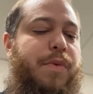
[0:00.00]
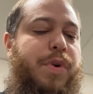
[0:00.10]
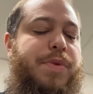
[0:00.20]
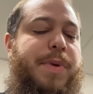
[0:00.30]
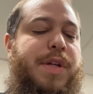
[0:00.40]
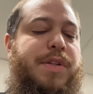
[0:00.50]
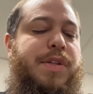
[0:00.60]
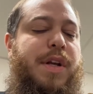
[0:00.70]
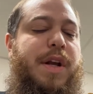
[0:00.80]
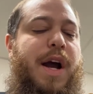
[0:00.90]
which
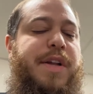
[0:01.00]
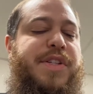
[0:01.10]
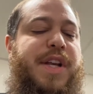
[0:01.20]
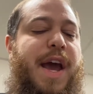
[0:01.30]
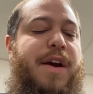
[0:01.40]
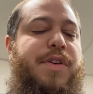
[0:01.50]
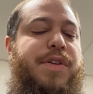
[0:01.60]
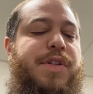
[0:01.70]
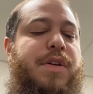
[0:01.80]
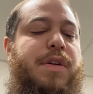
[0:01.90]
means God
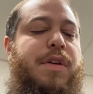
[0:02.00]
scatters,